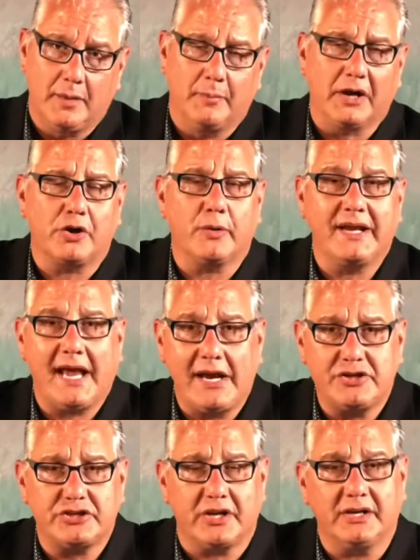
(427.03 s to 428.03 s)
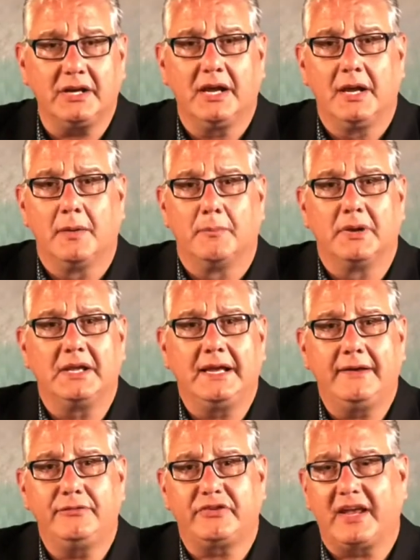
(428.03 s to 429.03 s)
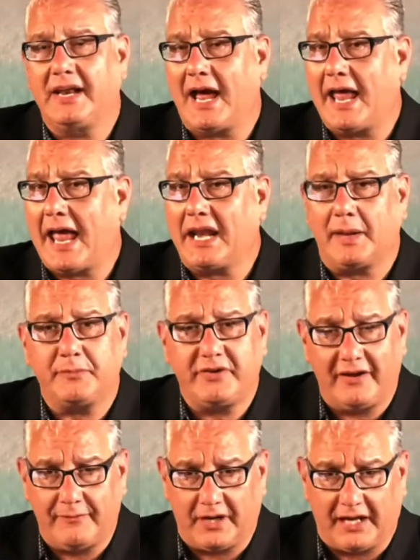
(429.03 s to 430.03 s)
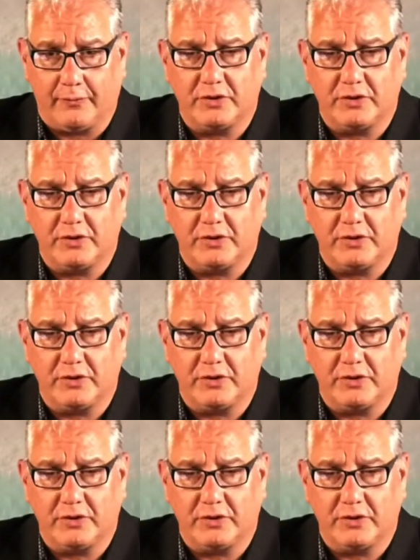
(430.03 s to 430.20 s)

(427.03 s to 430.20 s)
But creation believes in adaptivity,